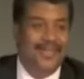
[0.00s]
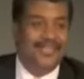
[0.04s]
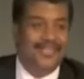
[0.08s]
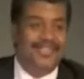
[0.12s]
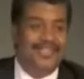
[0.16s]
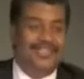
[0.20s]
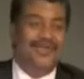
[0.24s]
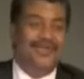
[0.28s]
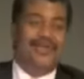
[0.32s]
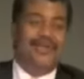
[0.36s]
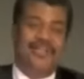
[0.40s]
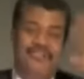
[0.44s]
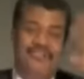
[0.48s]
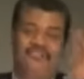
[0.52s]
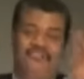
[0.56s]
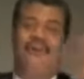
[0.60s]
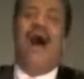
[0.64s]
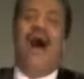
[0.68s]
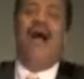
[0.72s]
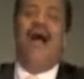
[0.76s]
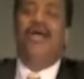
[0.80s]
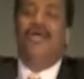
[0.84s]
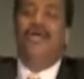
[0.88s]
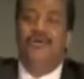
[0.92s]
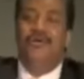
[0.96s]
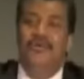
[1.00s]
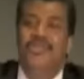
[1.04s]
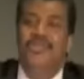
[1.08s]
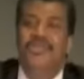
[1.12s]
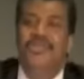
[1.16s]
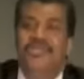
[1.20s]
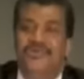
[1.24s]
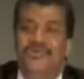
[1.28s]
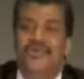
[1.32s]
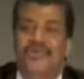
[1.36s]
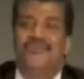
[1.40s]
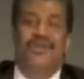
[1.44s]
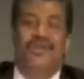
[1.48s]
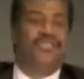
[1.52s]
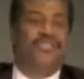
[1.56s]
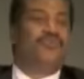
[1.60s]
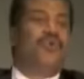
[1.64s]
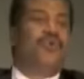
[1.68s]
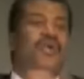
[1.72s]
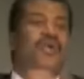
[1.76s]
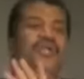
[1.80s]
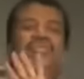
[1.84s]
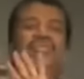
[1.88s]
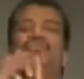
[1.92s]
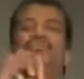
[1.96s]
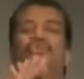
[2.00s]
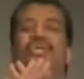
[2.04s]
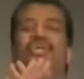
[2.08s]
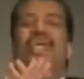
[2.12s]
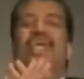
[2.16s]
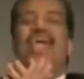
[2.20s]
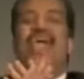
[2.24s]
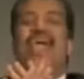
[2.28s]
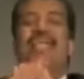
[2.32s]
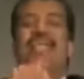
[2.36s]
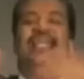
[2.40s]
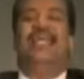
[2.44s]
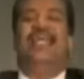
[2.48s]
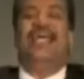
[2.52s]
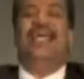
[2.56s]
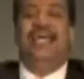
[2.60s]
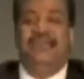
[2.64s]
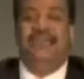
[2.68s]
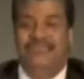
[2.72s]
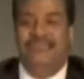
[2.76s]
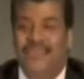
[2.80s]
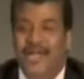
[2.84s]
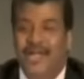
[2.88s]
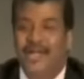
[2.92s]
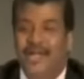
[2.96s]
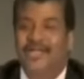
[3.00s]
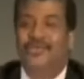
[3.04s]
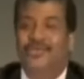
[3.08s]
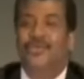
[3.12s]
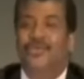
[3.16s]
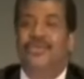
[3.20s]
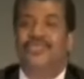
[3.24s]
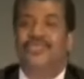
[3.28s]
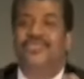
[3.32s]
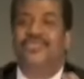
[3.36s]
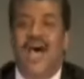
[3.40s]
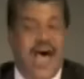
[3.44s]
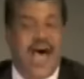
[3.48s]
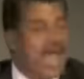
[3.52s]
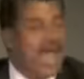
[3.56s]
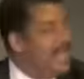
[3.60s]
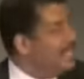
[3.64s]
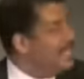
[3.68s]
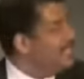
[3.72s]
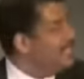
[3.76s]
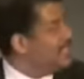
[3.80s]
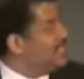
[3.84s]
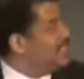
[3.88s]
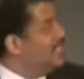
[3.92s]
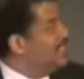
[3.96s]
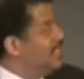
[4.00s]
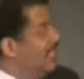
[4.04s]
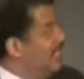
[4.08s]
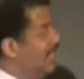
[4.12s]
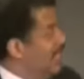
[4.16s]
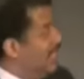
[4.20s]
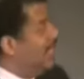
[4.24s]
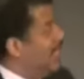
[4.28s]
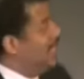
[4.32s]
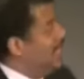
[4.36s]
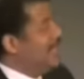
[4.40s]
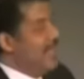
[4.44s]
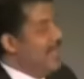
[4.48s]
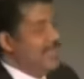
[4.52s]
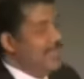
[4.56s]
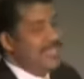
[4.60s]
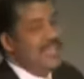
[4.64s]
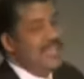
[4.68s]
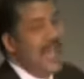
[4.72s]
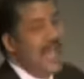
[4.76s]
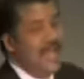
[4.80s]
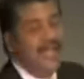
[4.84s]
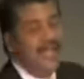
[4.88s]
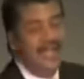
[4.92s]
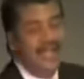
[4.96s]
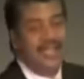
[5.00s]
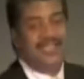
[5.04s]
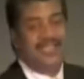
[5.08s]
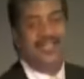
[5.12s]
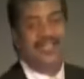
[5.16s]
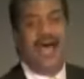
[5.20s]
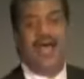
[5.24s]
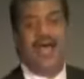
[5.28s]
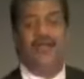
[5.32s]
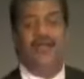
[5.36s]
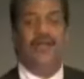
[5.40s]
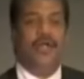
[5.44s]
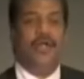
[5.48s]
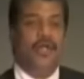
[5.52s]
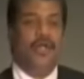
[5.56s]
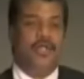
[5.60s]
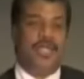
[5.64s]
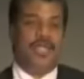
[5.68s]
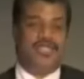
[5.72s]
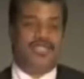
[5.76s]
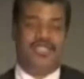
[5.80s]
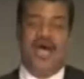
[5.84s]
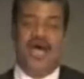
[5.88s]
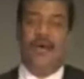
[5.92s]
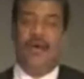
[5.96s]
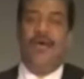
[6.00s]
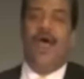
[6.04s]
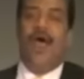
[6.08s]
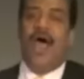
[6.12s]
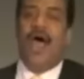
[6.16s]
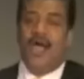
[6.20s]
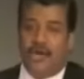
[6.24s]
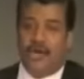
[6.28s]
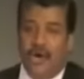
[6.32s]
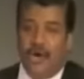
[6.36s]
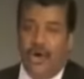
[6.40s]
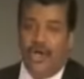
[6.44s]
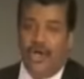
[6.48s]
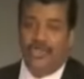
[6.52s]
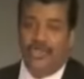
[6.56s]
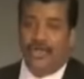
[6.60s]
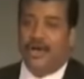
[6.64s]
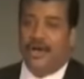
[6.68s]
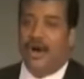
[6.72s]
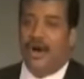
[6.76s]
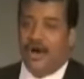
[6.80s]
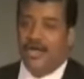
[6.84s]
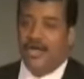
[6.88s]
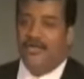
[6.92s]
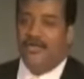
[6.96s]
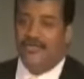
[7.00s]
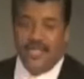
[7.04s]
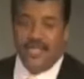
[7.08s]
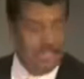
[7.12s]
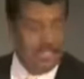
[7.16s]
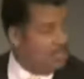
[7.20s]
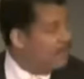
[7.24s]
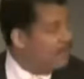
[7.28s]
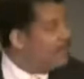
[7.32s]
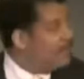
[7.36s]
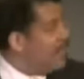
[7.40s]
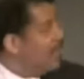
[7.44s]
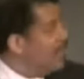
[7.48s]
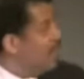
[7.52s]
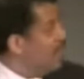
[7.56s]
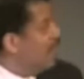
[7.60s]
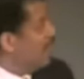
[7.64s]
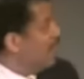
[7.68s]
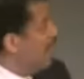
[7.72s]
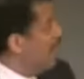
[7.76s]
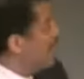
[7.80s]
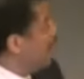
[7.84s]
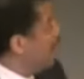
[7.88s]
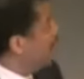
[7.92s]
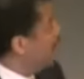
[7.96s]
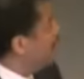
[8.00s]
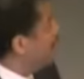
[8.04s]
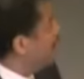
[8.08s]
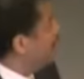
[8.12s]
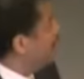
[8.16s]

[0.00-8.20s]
Just look at the volume of the universe where you can't live. You will die instantly. That is not, that's not, that's not what I call the Garden of Eden, all right?